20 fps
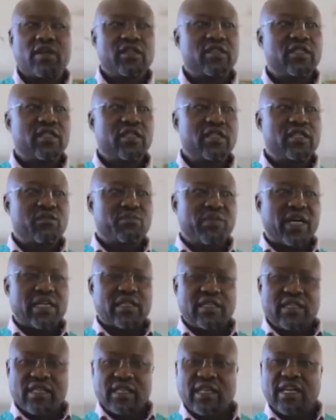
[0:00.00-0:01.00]
These
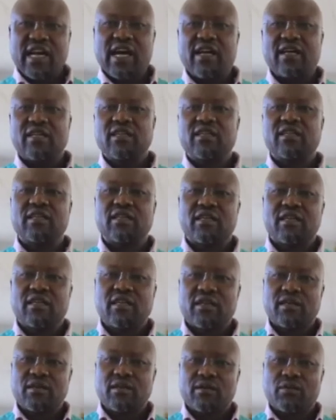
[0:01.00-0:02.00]
bacteria
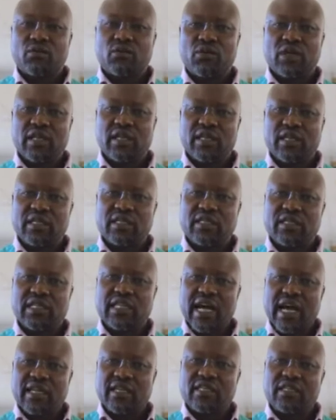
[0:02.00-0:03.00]
will
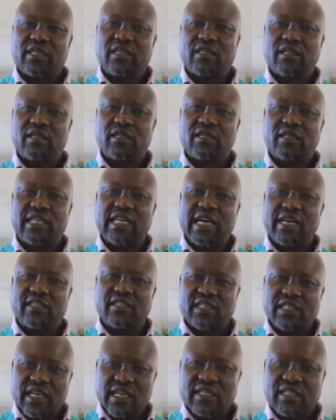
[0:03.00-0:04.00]
start
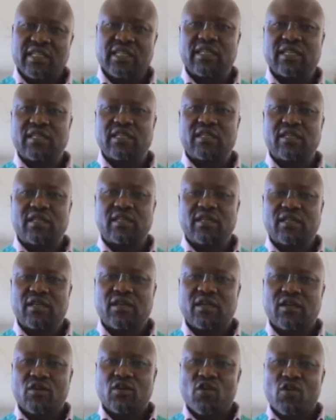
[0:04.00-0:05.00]
digesting
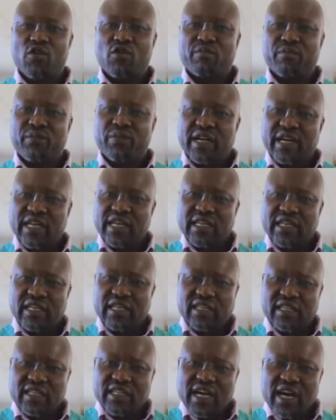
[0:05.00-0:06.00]
or
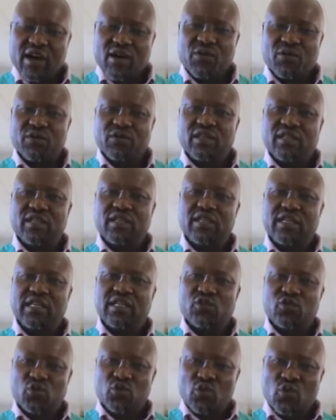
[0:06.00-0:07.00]
breaking down the
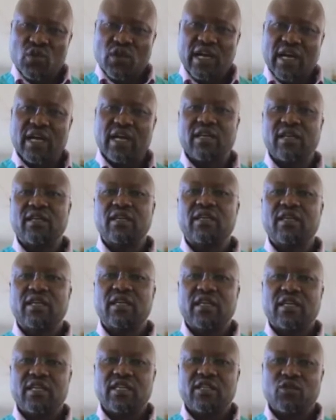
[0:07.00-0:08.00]
sugar
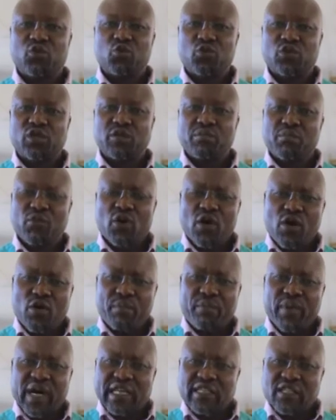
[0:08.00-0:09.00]
into
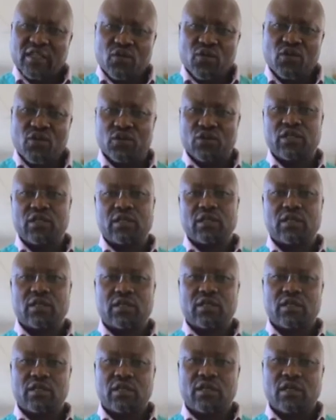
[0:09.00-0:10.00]
small particles,
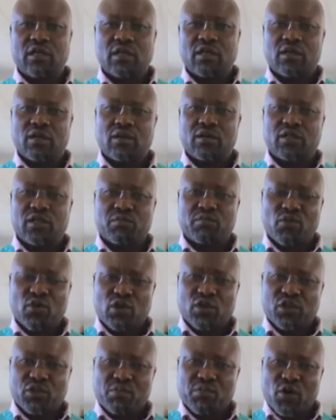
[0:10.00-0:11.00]

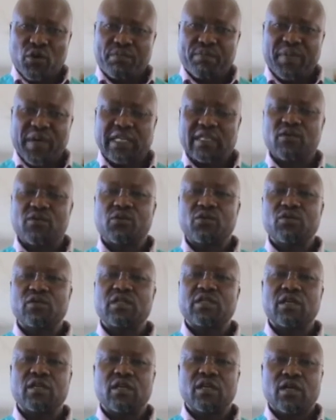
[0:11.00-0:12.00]
small
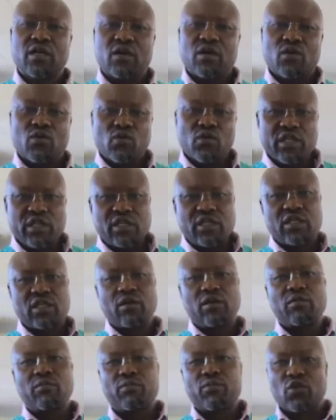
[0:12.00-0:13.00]
particles which
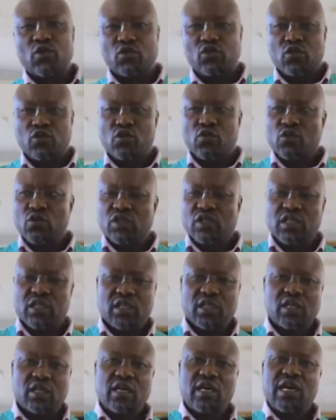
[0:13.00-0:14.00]

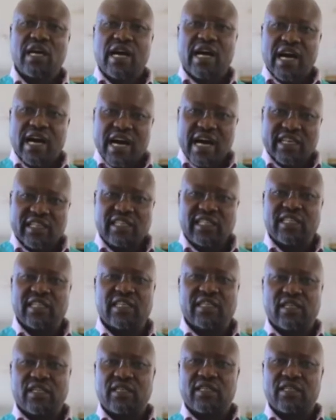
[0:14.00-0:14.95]
produce acid.